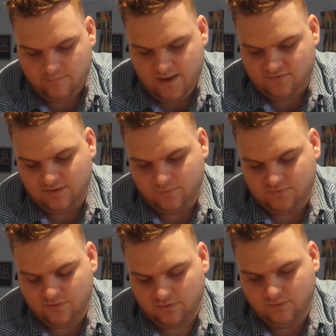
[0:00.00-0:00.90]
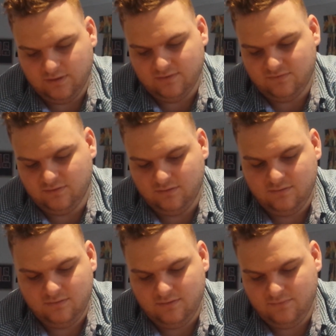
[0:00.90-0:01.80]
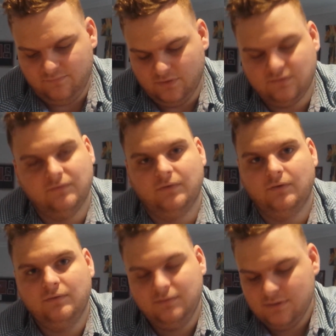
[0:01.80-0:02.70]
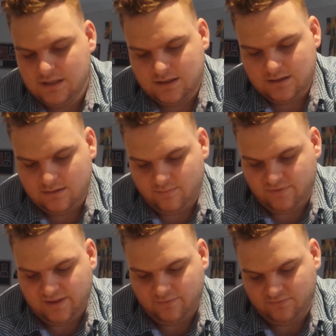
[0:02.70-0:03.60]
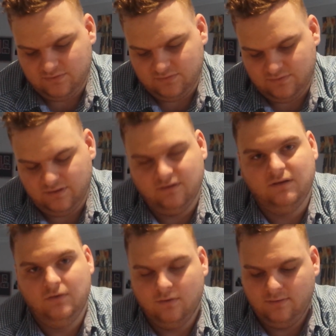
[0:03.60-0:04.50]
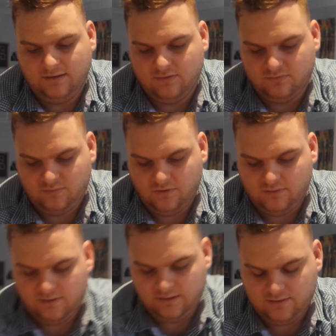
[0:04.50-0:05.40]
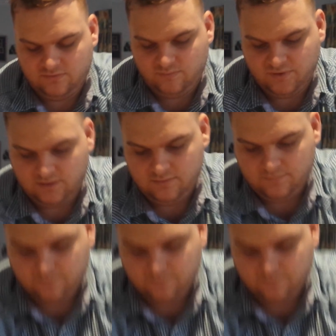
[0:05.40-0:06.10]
Maxi was so good against it, first of all, but that was just not like because of Norden, I guess, but